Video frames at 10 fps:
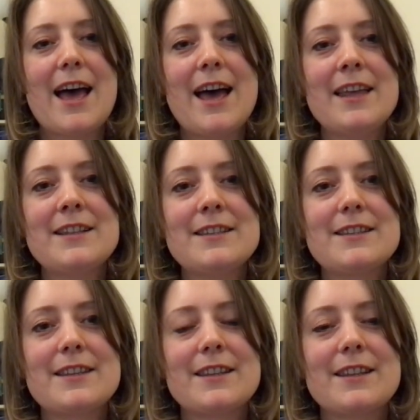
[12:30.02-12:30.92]
And
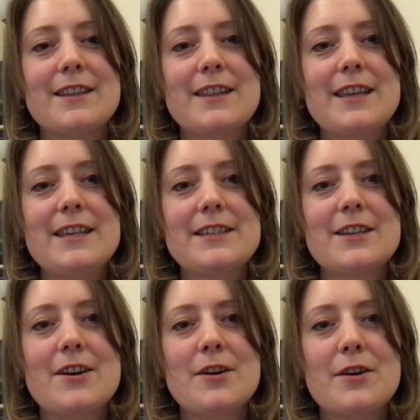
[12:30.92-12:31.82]
these
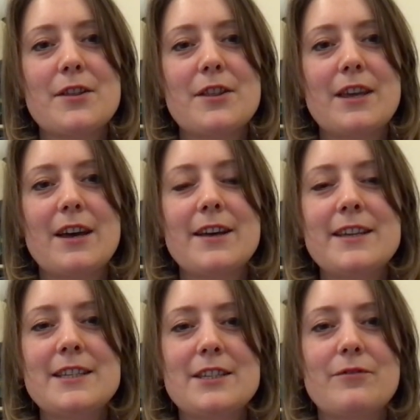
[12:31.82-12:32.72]
are the
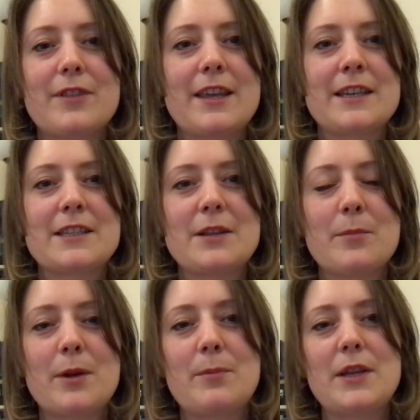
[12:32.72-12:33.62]
kinds of things that
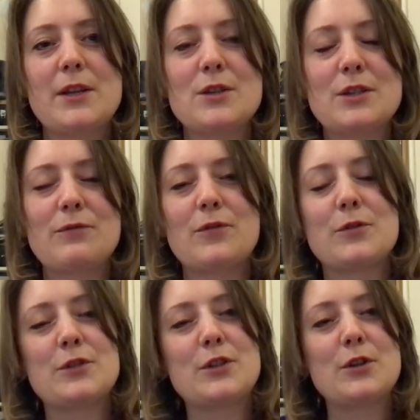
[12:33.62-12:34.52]
might be
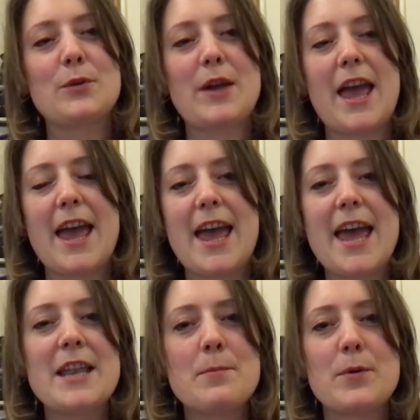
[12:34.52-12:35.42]
useful to
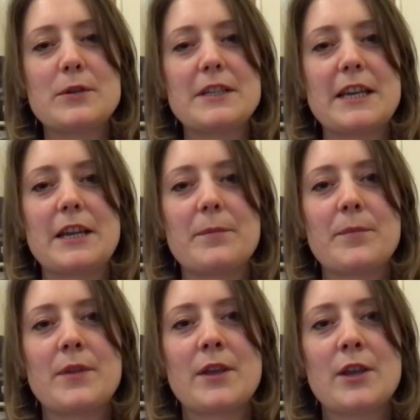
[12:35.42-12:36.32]
anybody
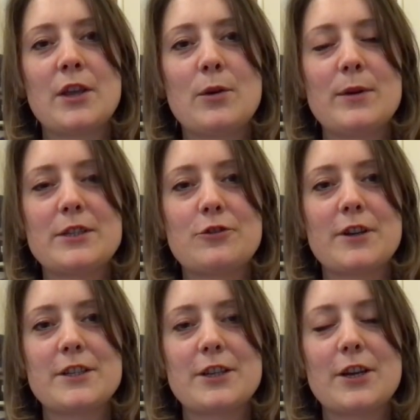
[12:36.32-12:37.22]
who is
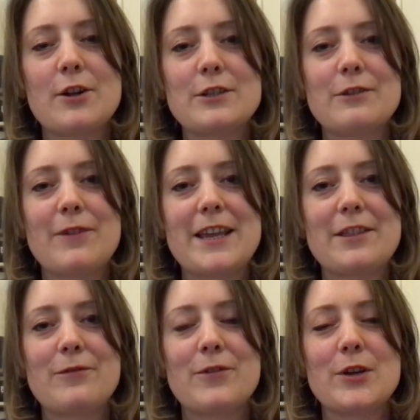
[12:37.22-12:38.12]
trying to
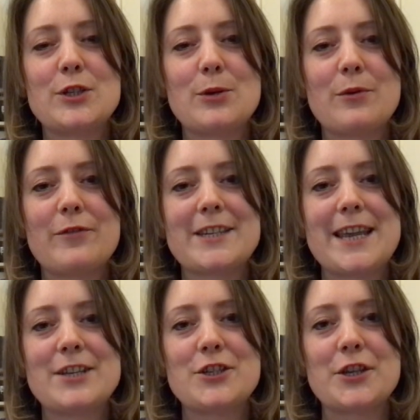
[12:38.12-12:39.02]
cultivate the virtue of
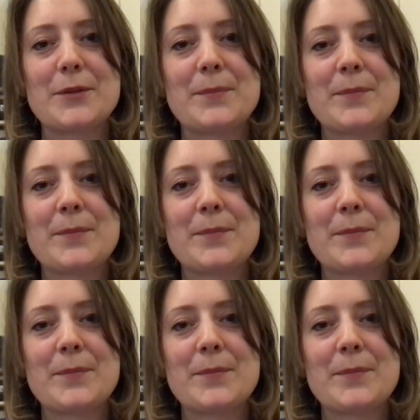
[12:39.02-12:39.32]
attention.